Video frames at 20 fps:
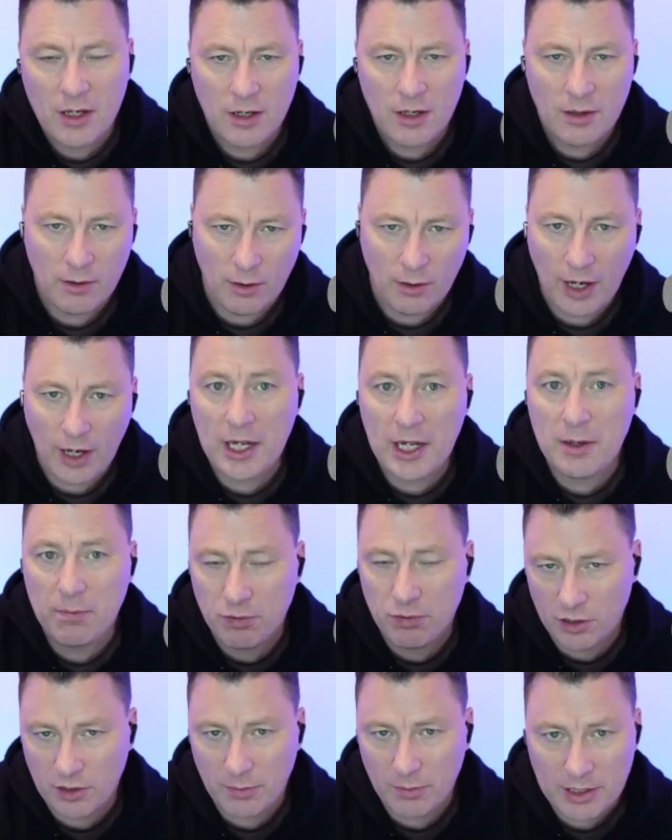or
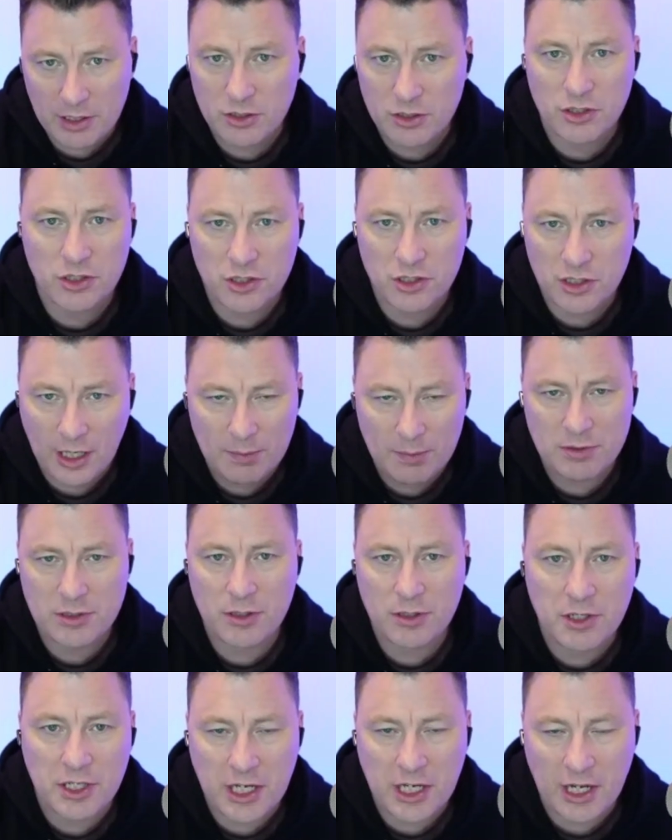product managers should
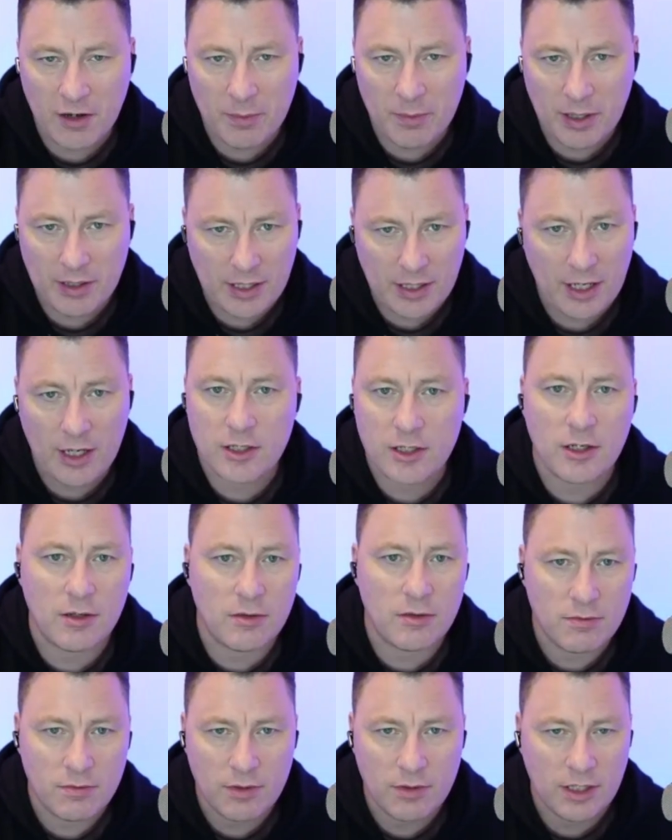absolutely care about that. I don't
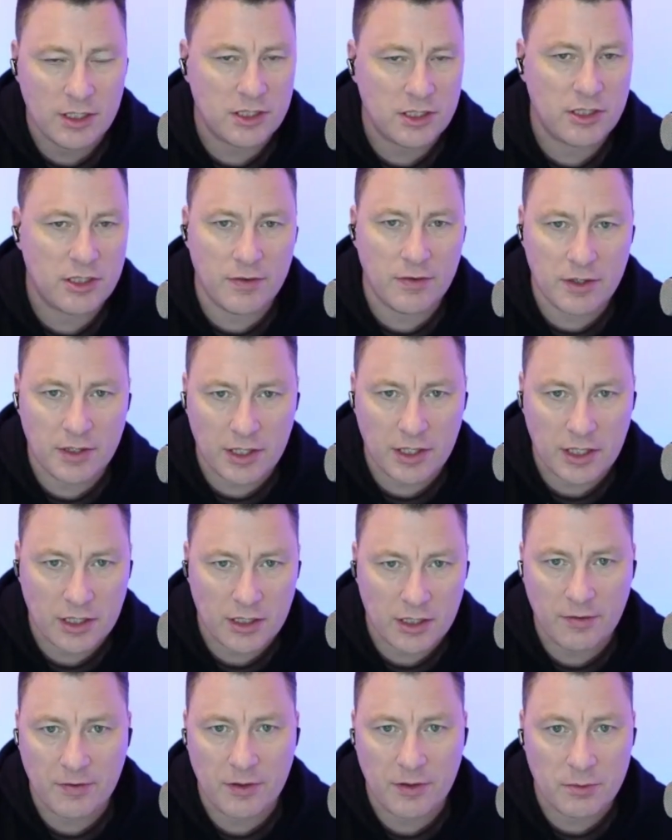necessarily think
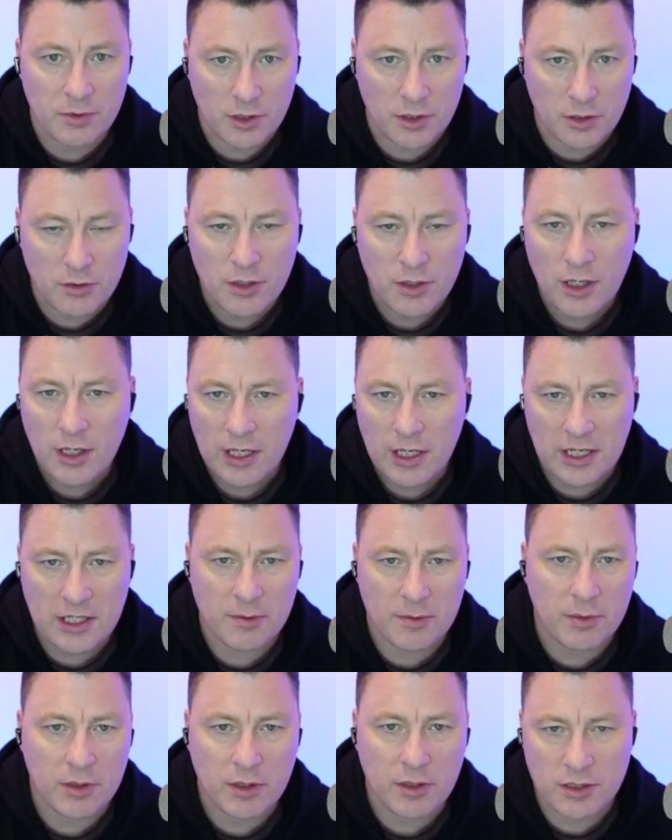enough of them do, either
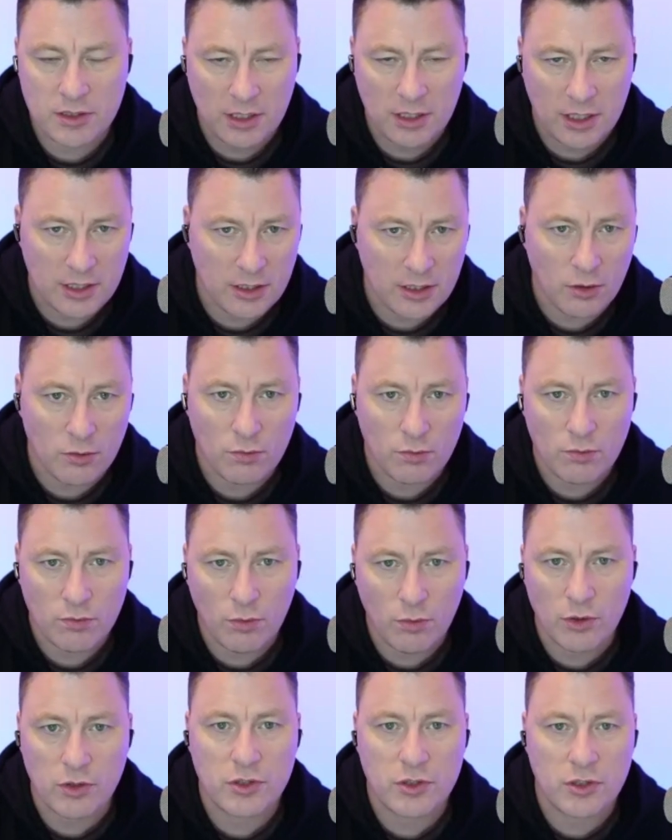because they don't
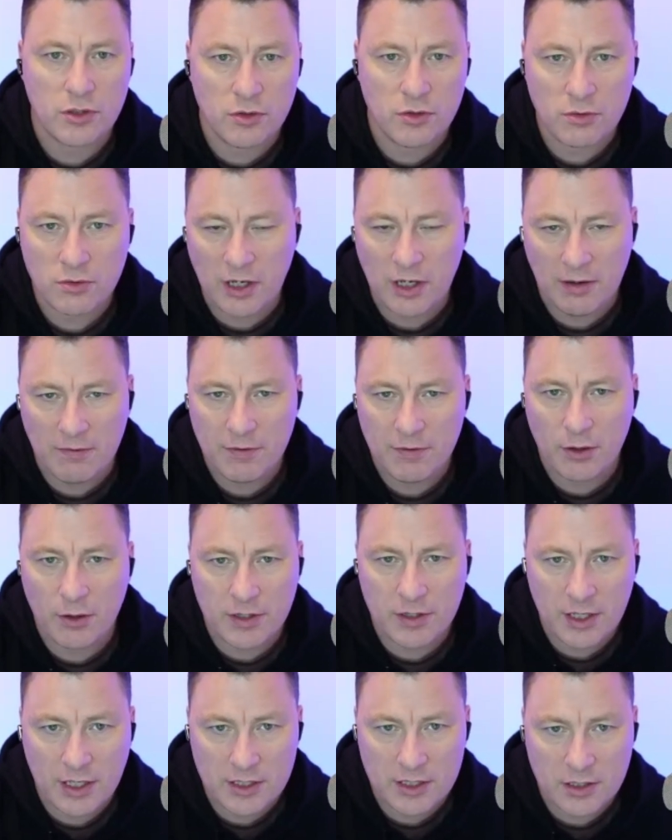want to get involved
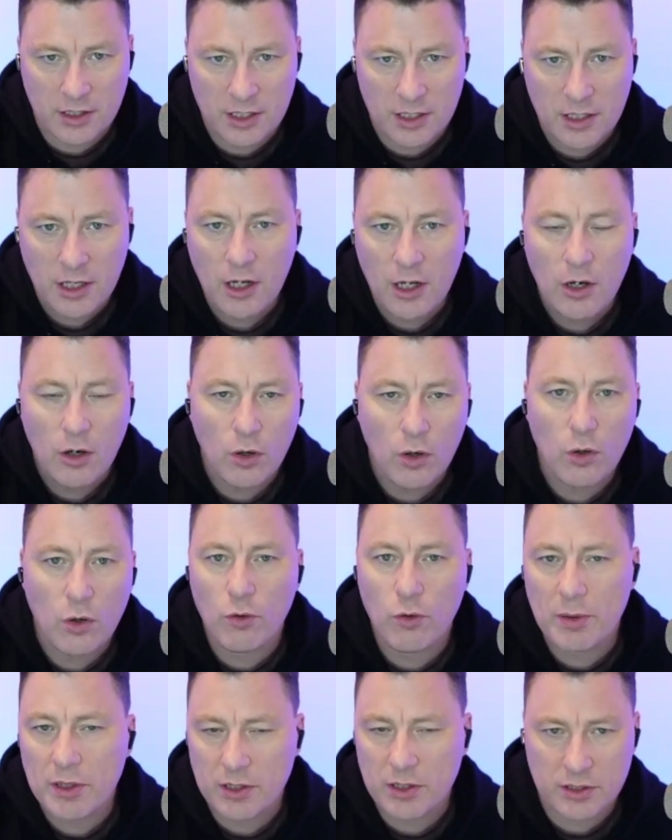in that side, or
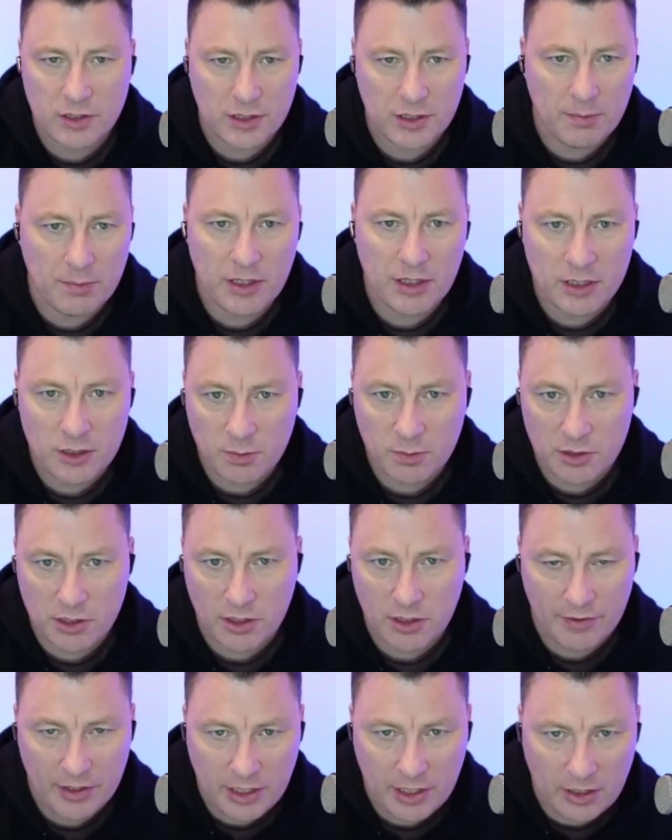because they're being
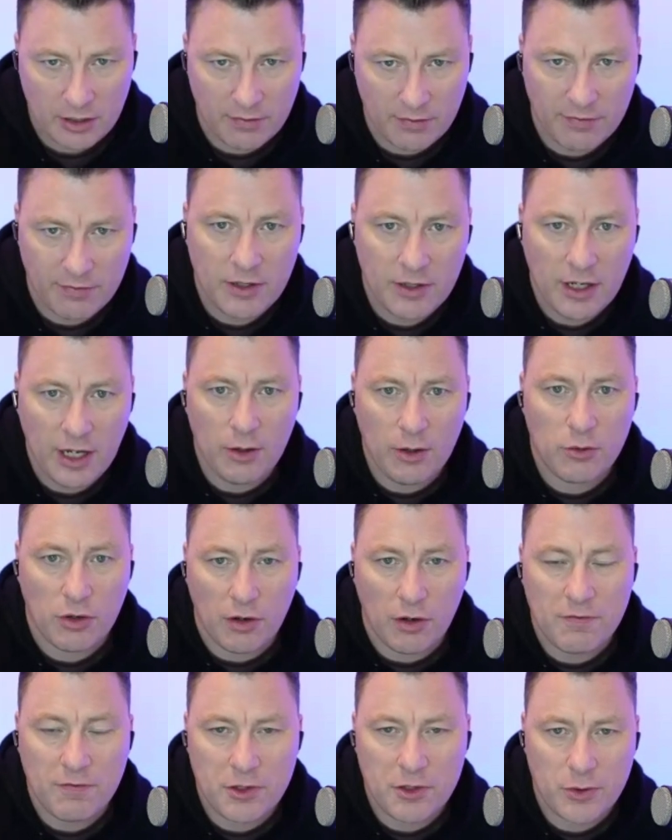specifically kind of held
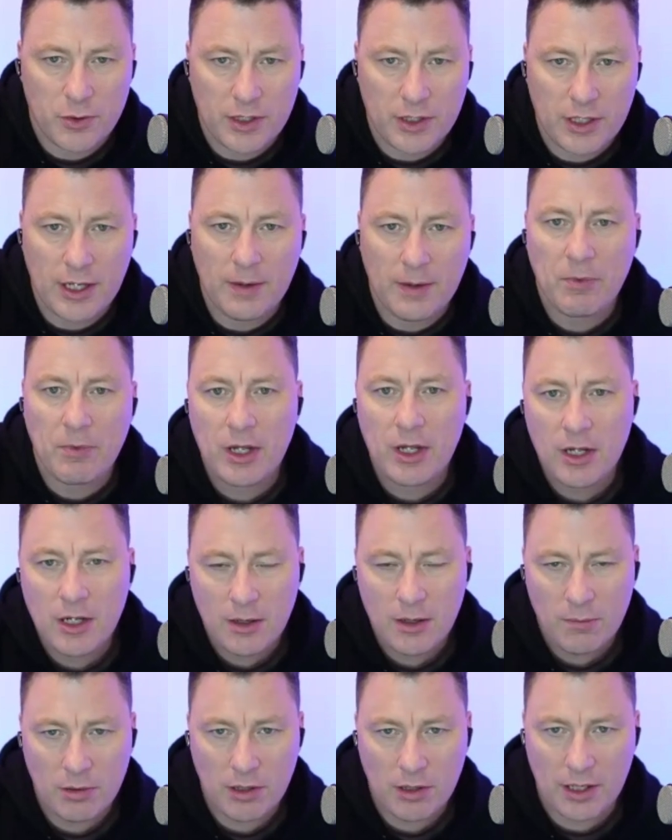off from doing that.
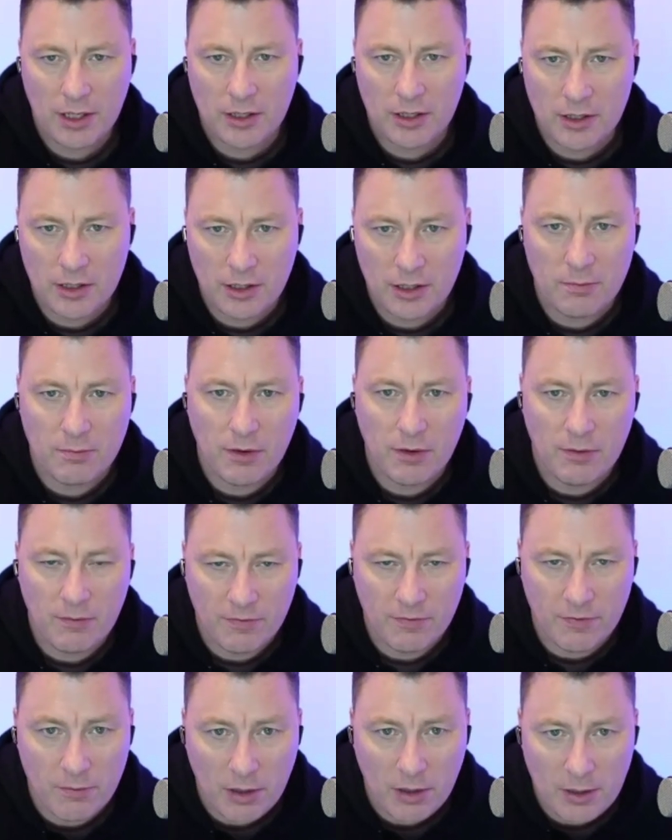But like,
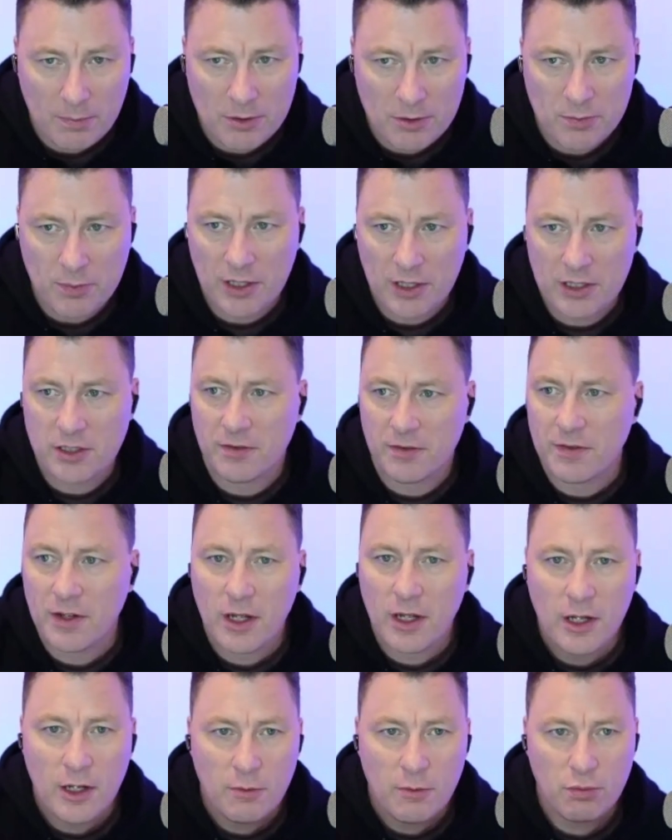from my perspective,
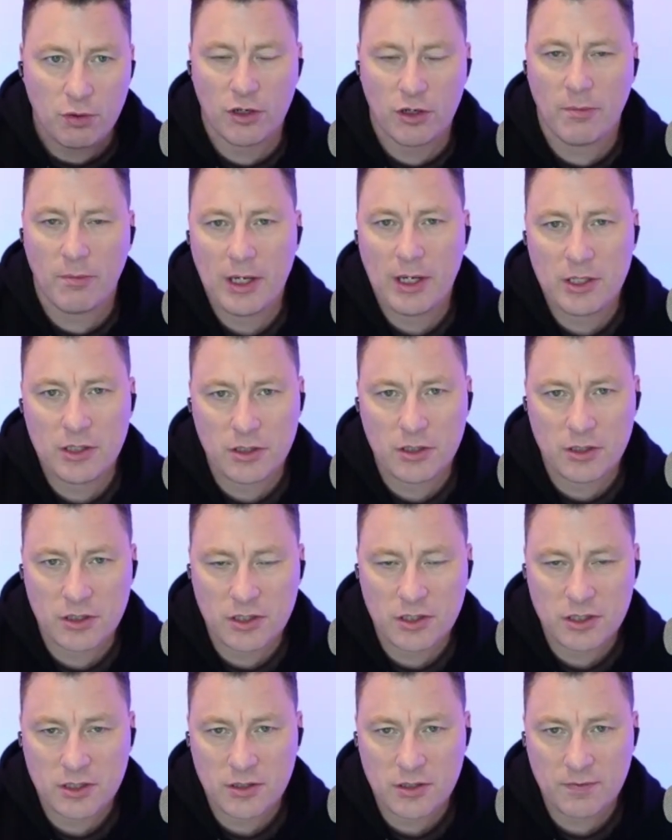product
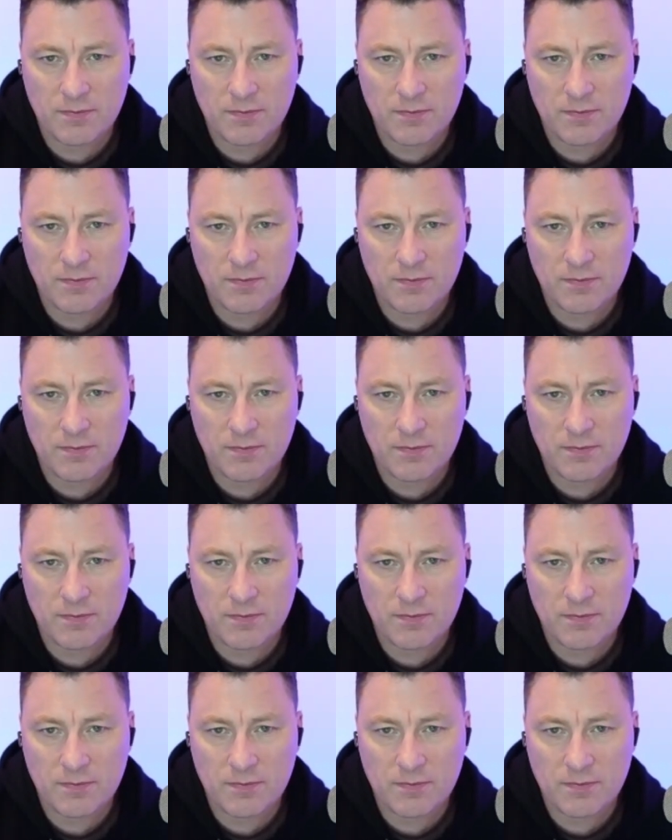managers